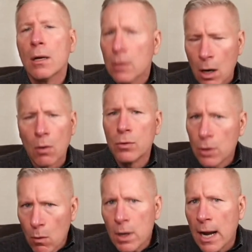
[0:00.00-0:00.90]
No
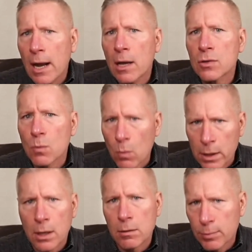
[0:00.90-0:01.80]
one has
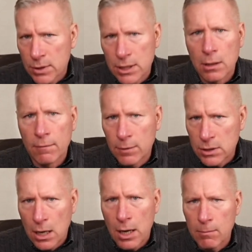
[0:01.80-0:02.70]
100% of their
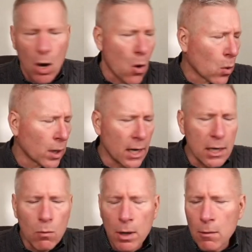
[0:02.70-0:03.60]
time, or
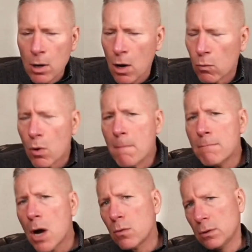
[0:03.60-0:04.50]
anywhere
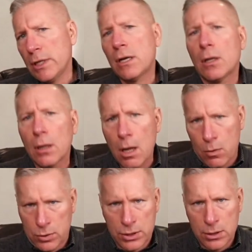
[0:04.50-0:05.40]
remotely
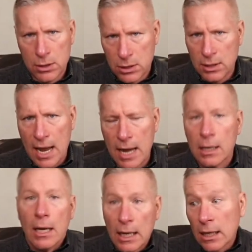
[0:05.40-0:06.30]
close to that.
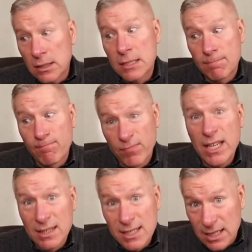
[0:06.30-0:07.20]
It's
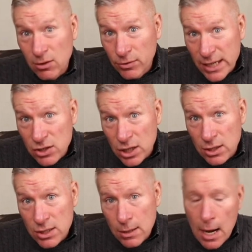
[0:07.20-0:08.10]
in the single
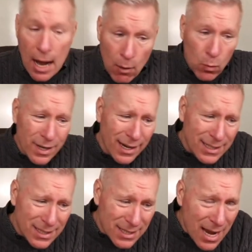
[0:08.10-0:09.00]
digits. And when I
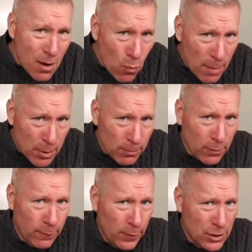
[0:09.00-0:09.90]
say weapon
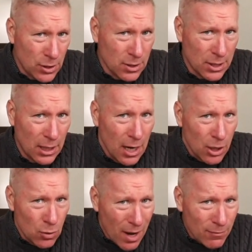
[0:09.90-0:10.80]
proficiency,
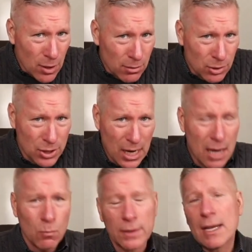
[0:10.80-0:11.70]
you have to
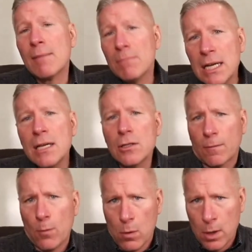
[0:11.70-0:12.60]
understand what that means
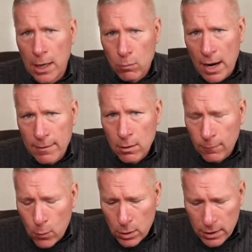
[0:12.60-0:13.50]
for
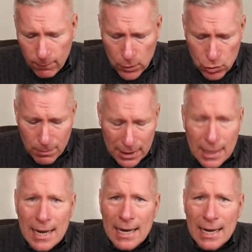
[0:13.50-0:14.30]
an infantryman.